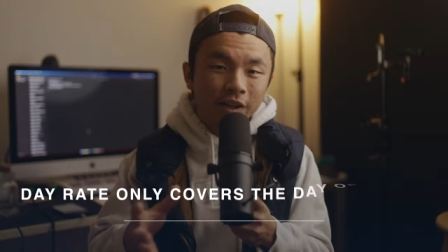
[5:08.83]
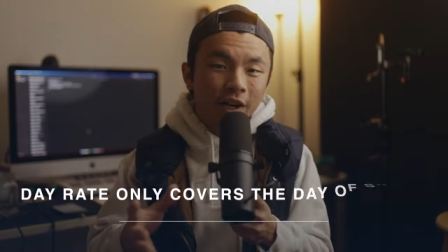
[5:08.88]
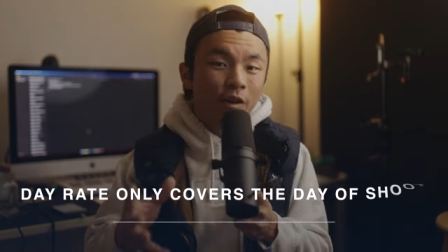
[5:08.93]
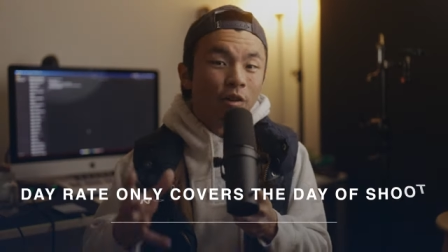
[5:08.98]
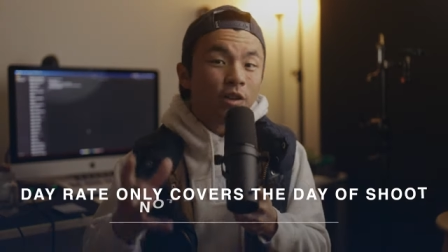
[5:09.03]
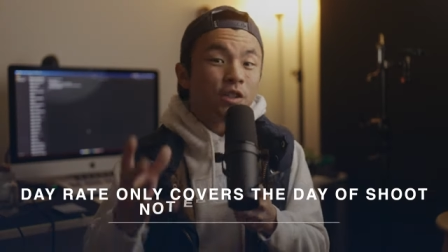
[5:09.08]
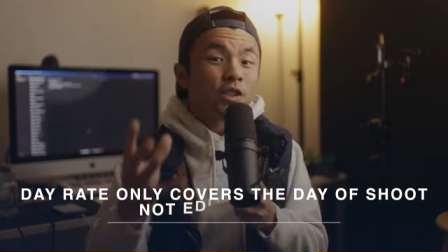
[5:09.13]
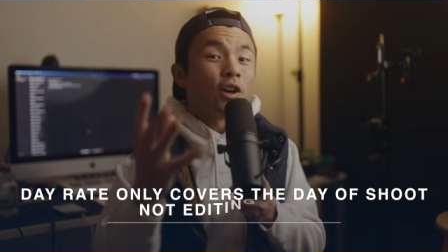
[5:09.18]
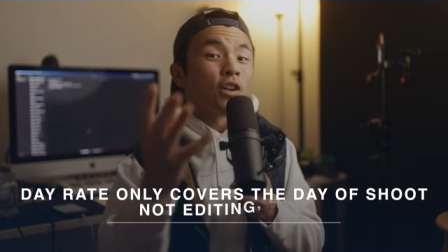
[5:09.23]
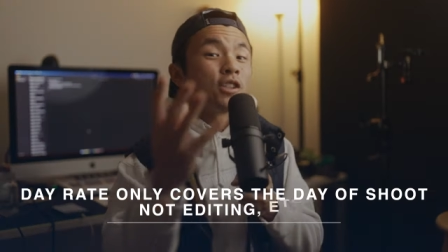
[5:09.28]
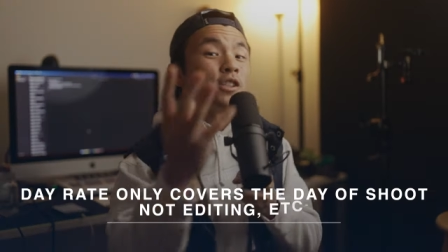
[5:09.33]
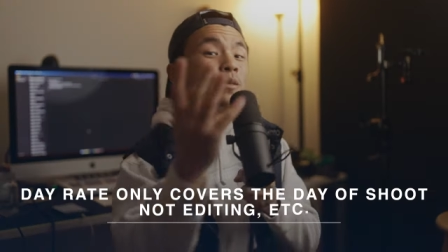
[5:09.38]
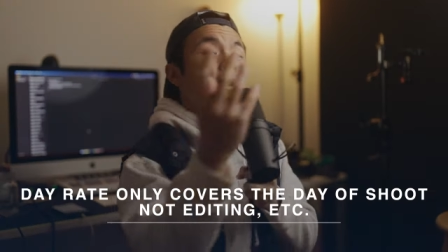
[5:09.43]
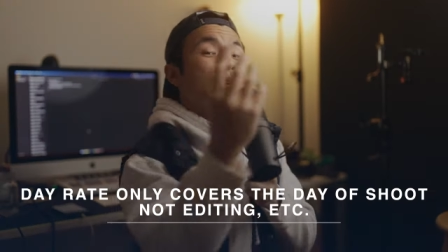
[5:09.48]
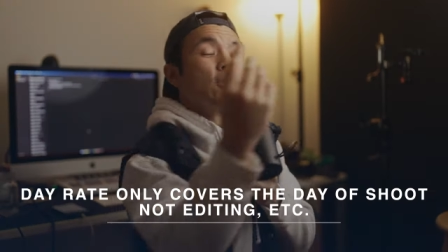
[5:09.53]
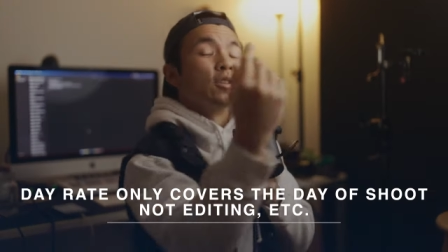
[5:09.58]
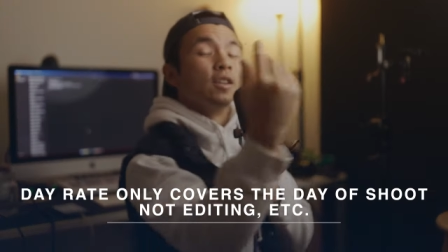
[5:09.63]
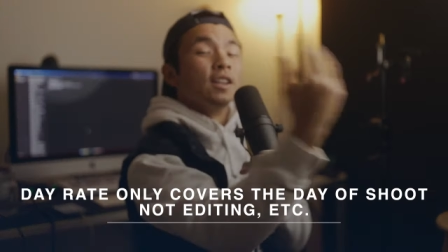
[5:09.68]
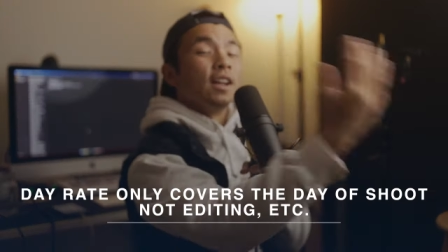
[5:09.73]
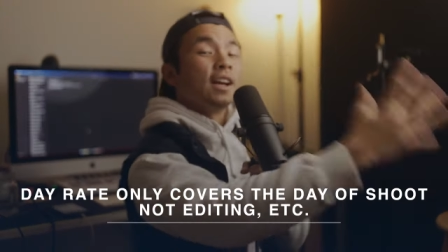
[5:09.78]
Now, I talked
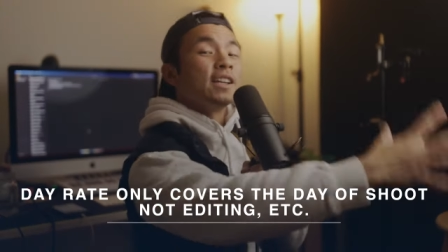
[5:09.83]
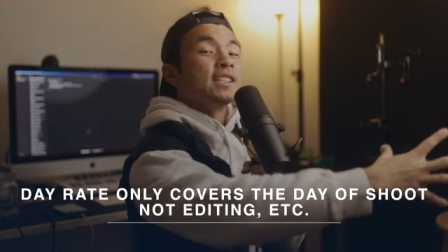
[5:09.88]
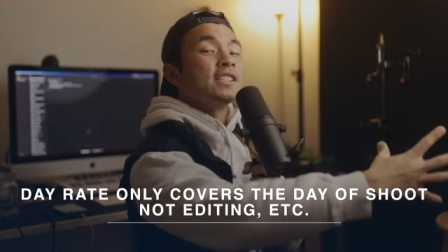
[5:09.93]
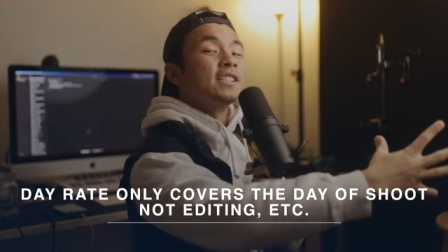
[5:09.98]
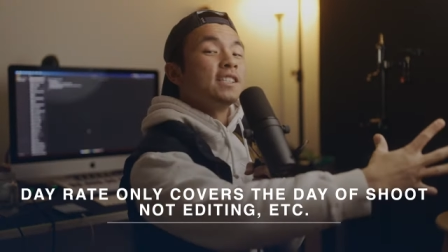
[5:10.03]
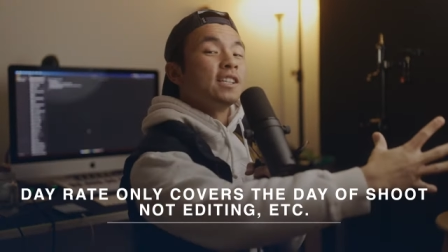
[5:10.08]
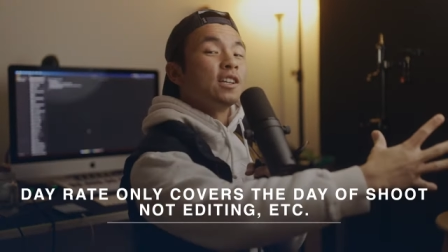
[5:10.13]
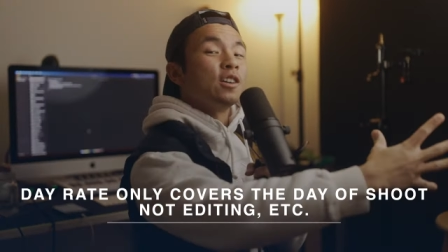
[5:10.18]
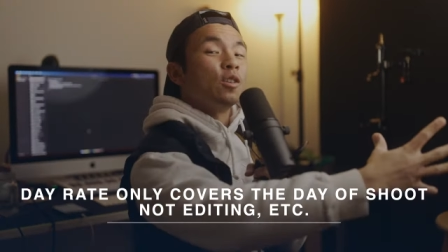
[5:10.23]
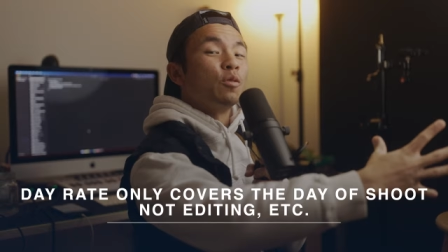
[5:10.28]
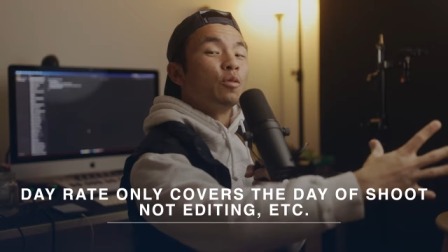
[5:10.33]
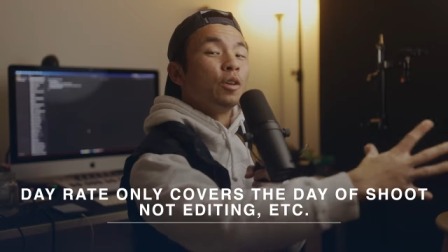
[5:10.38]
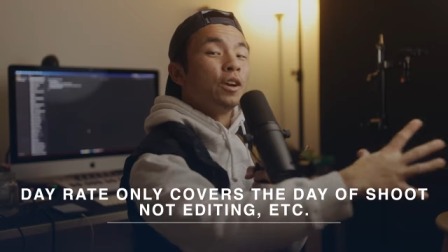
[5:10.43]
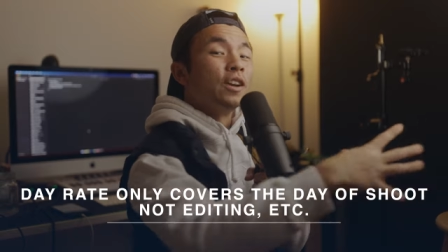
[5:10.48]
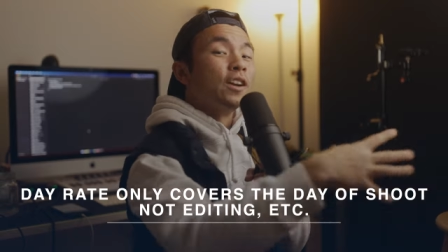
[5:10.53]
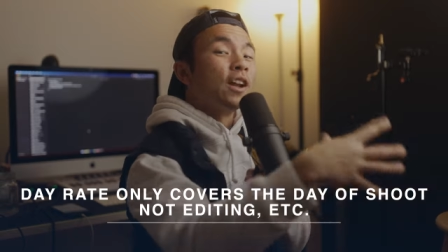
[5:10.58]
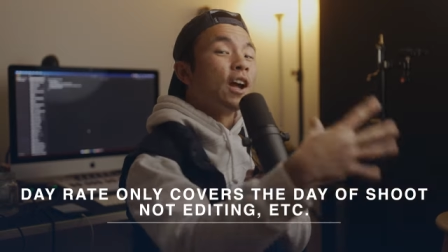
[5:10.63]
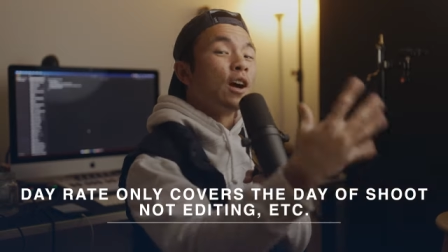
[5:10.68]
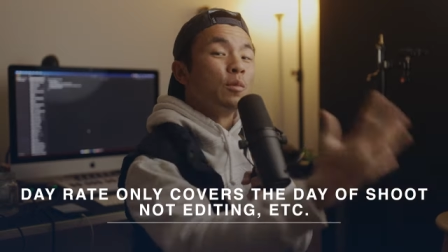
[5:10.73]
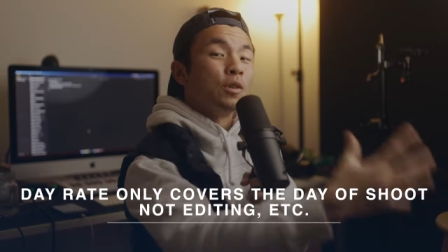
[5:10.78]
about licensing
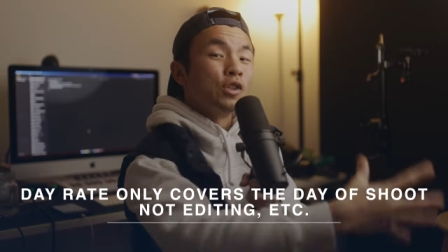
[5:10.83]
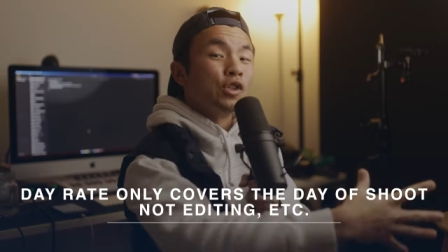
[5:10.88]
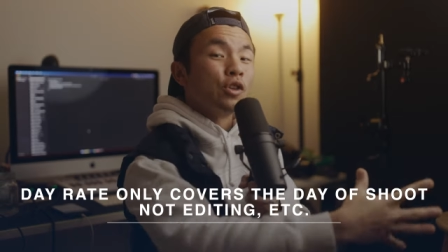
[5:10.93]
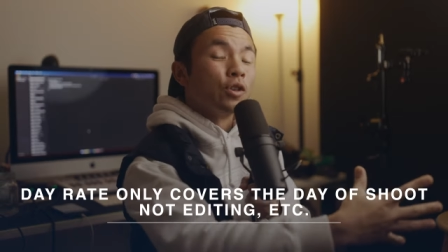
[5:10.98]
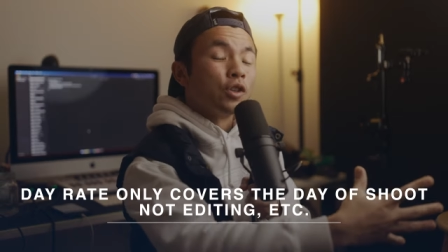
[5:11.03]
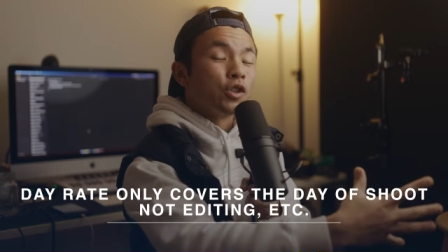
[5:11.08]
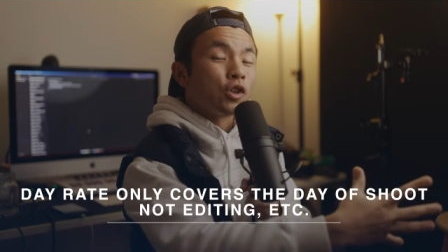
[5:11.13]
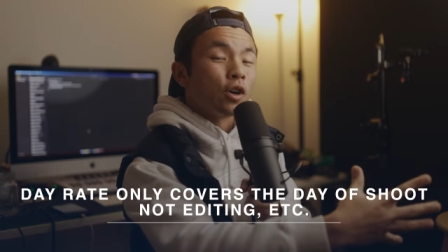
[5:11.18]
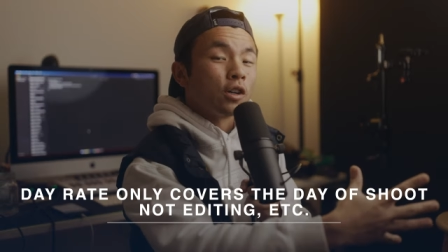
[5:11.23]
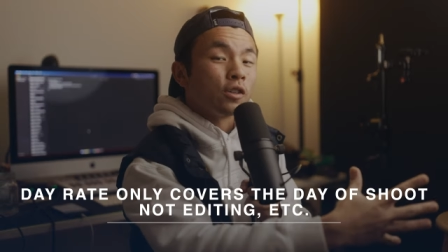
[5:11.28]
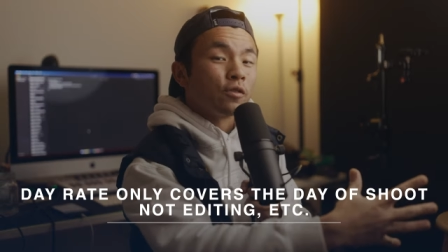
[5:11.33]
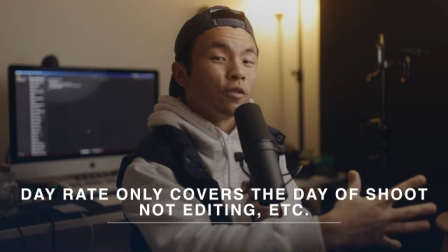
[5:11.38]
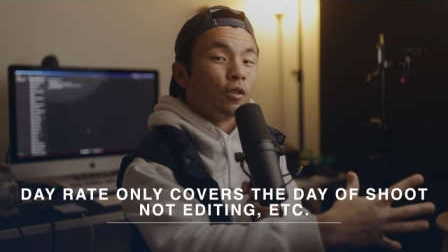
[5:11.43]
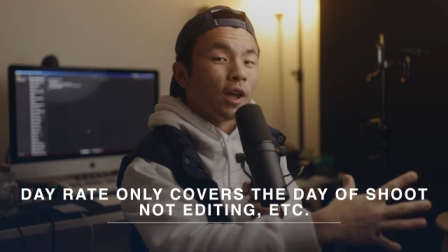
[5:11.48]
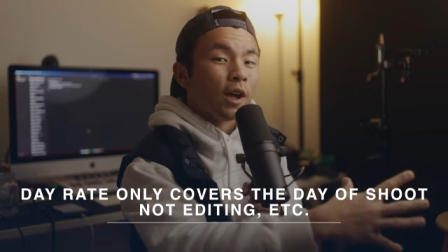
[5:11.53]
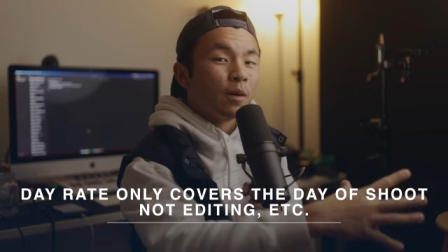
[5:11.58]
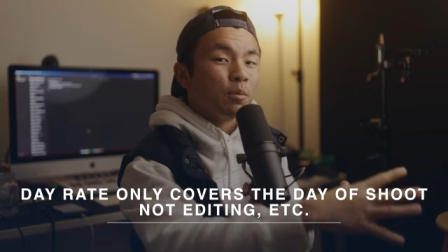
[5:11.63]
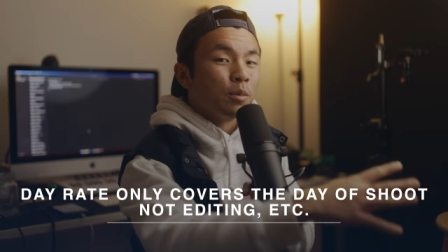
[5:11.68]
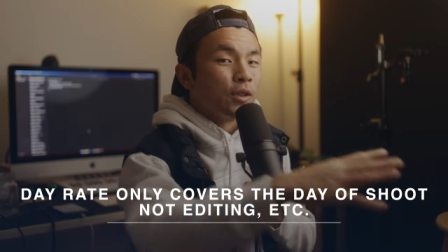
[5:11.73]
already and how much you could charge for that,